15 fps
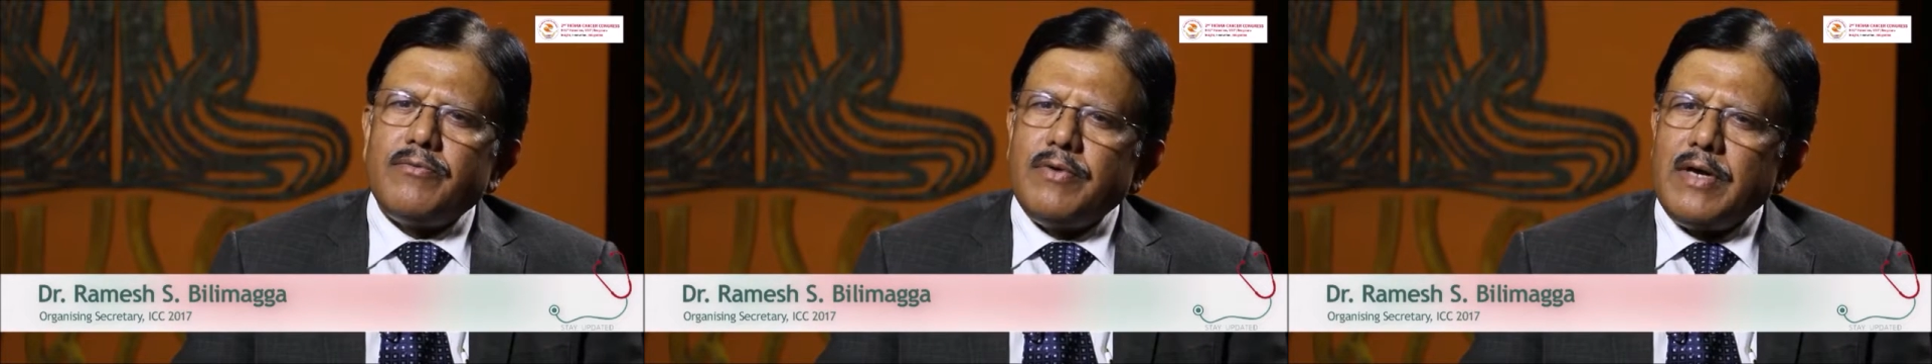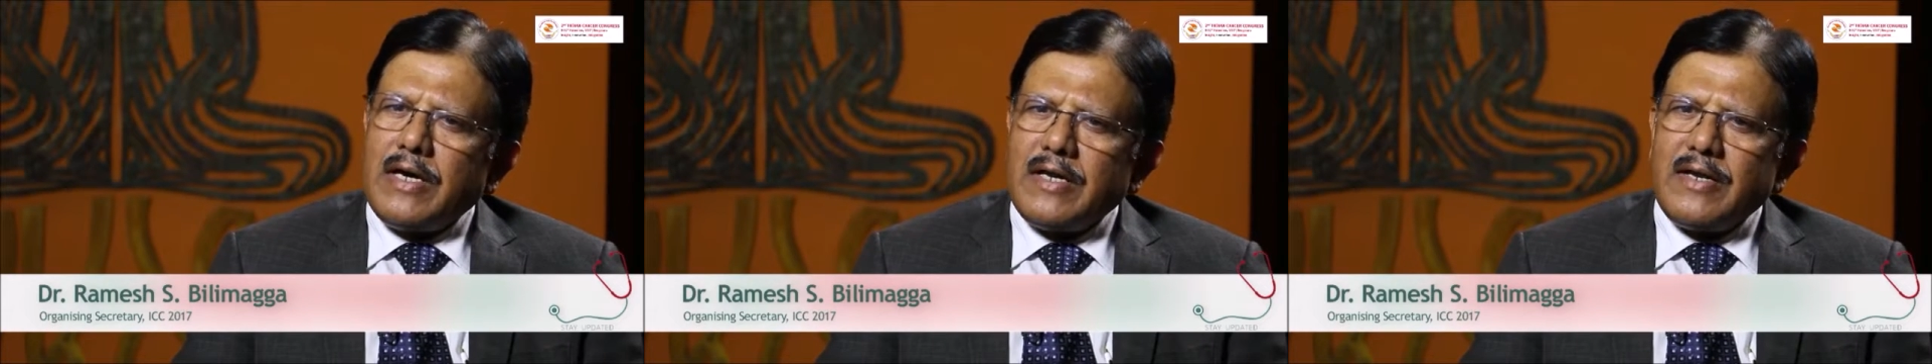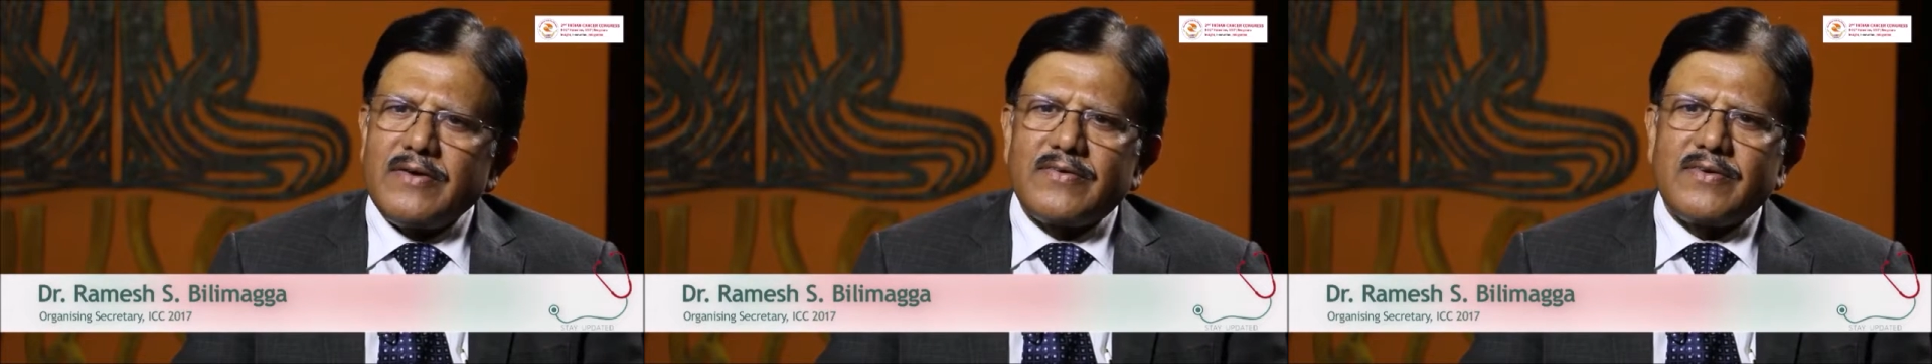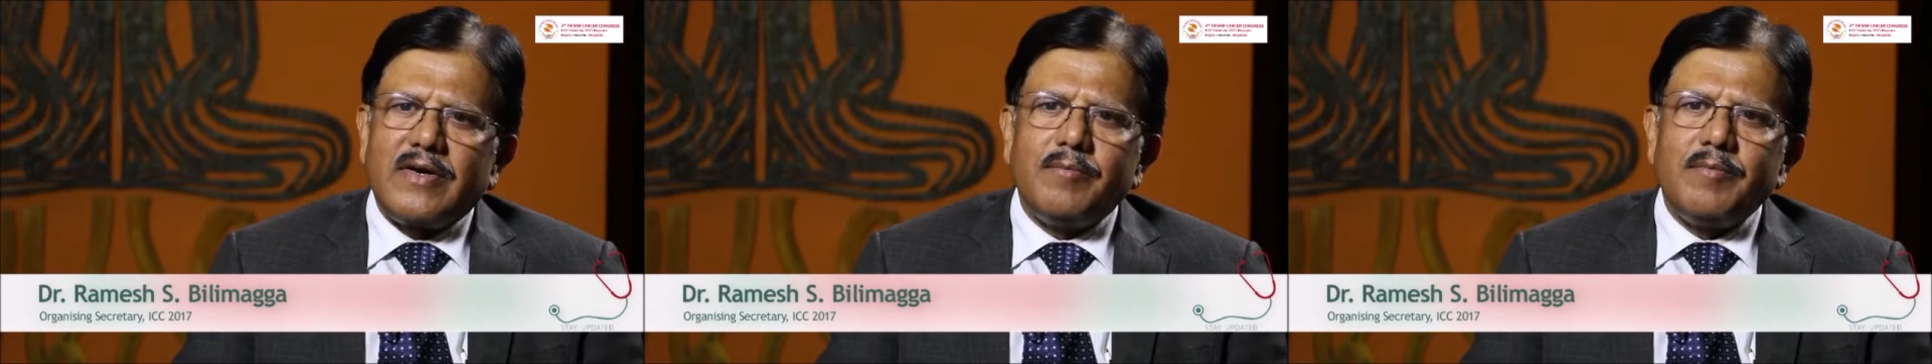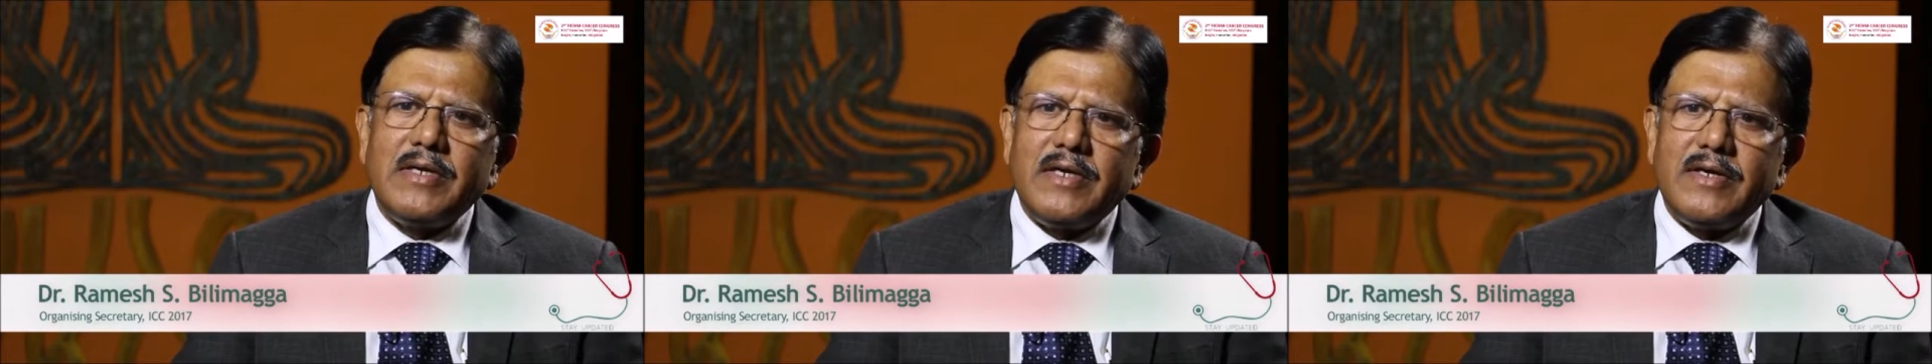various
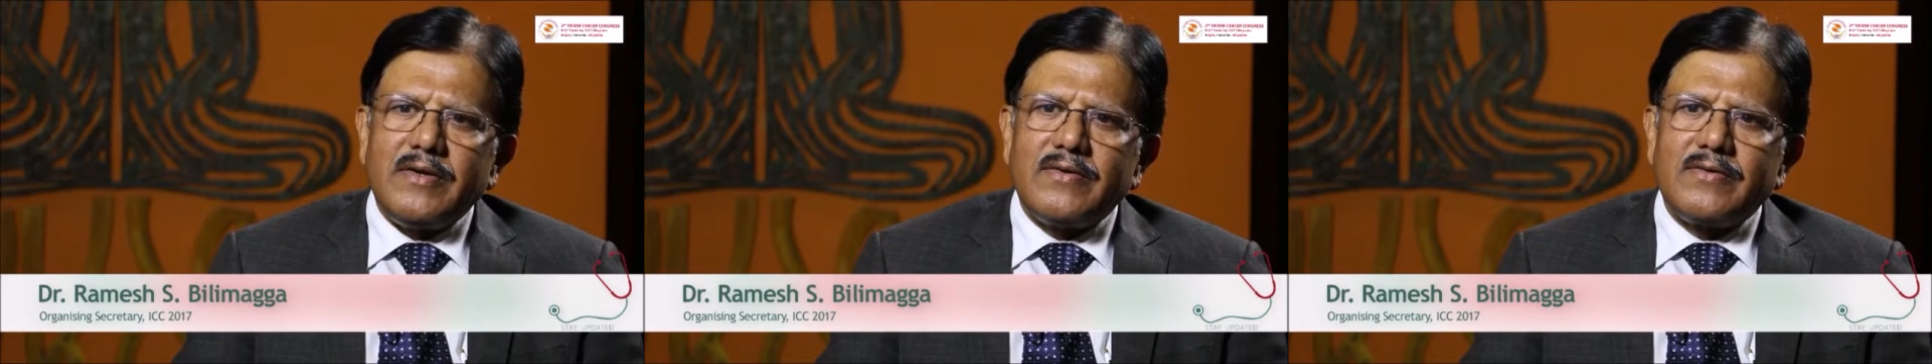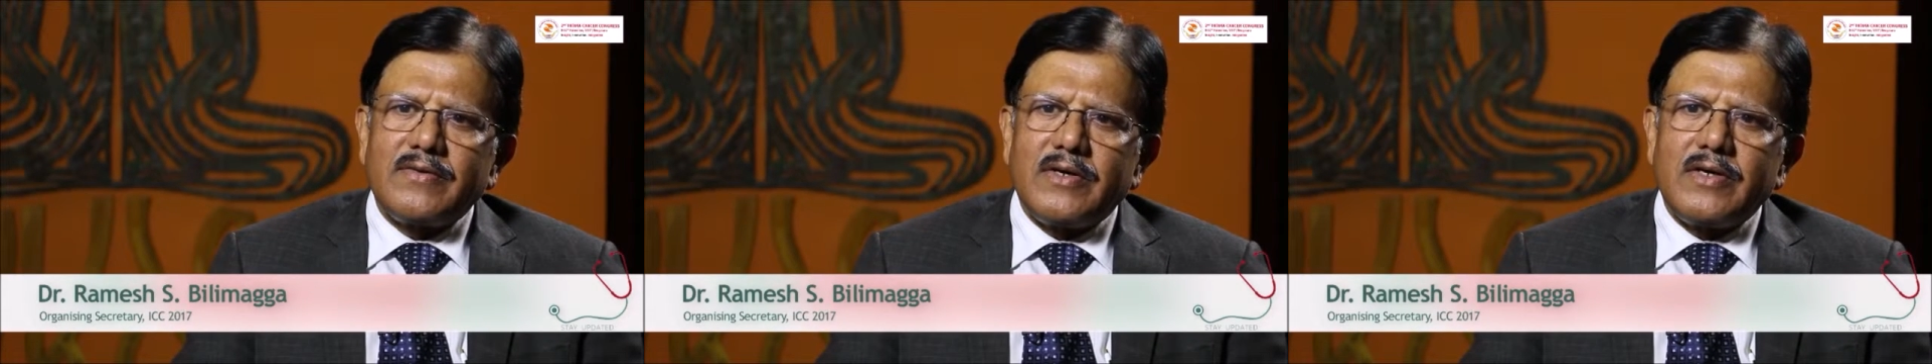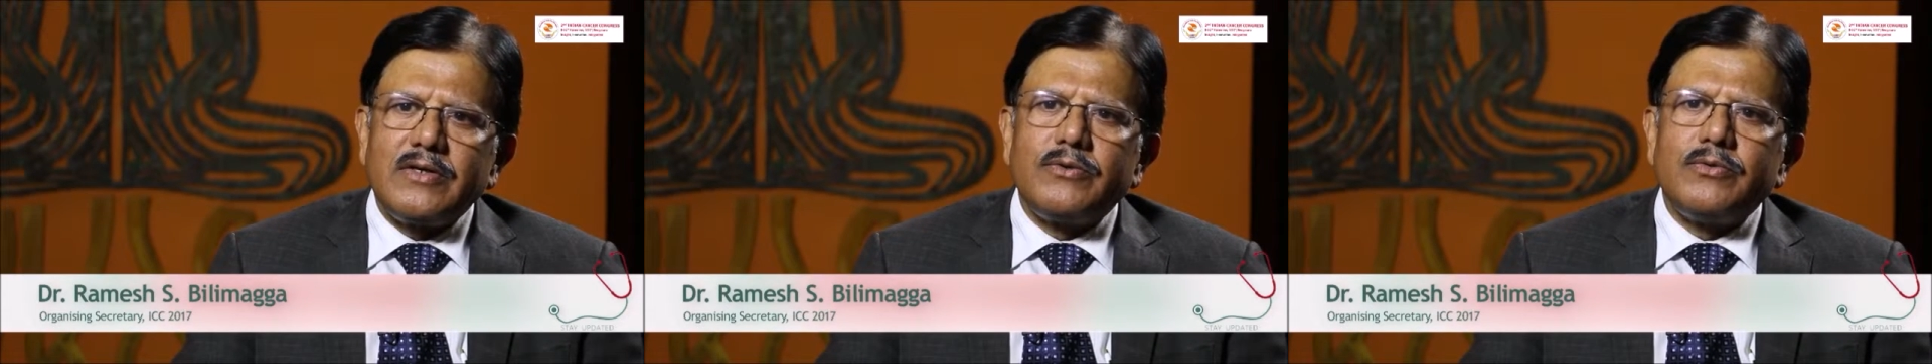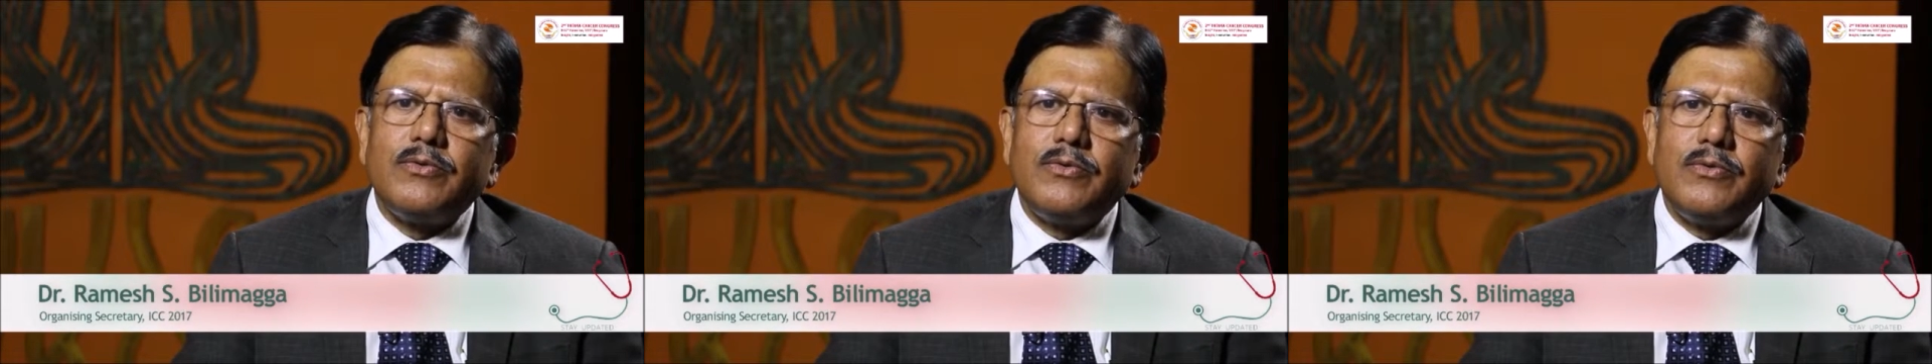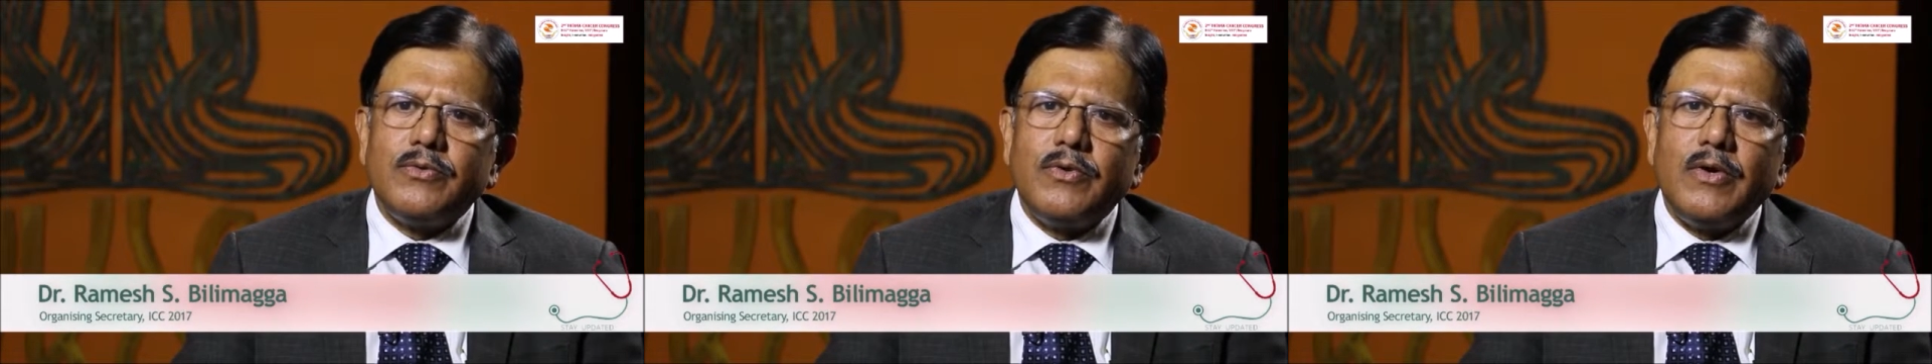committees
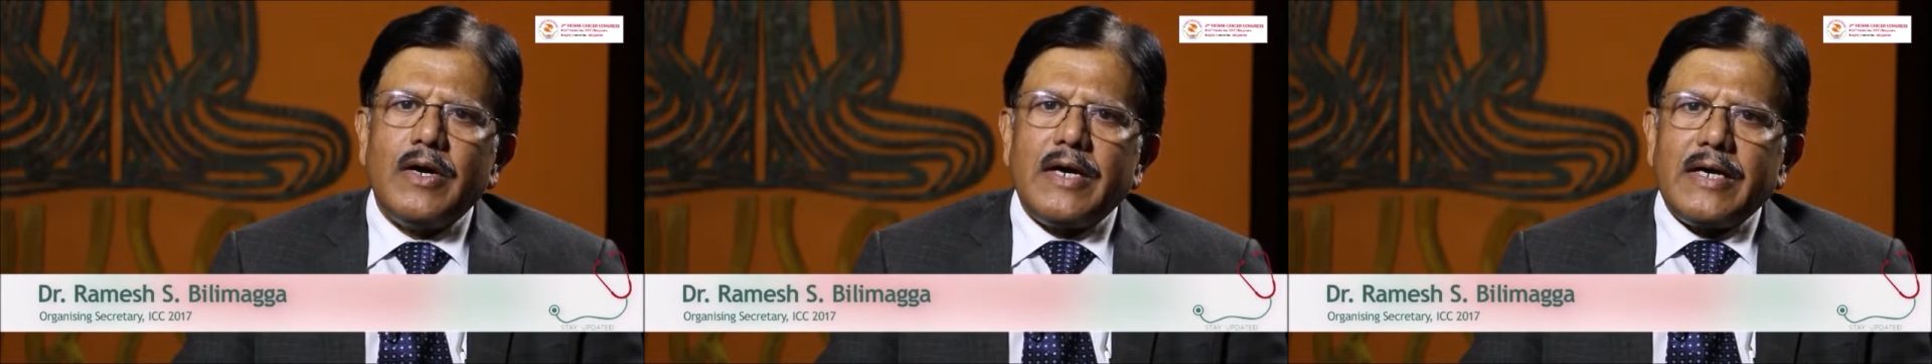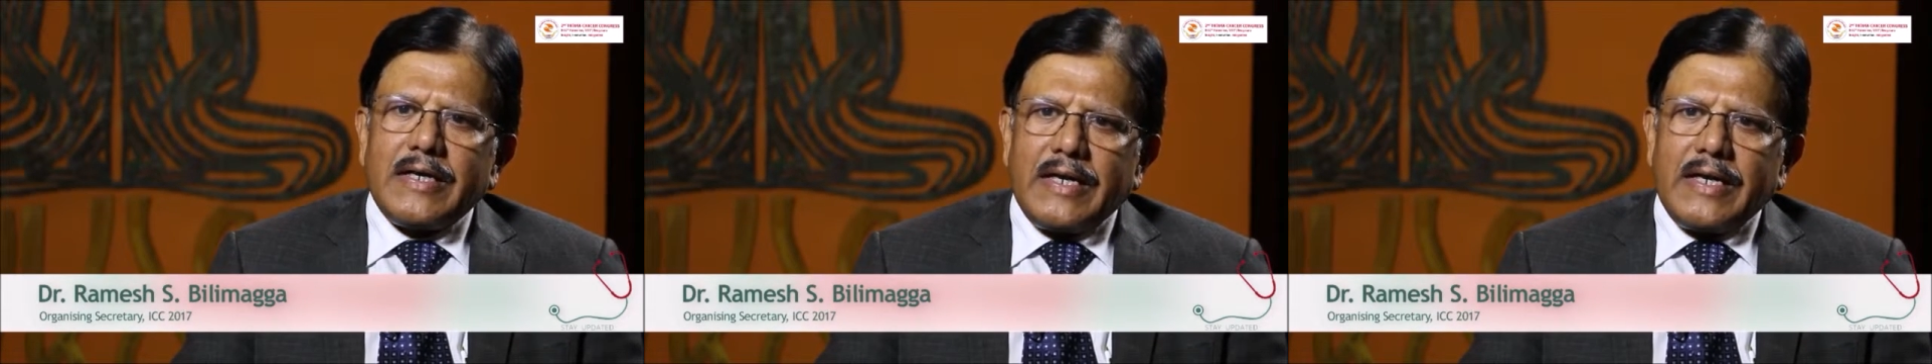to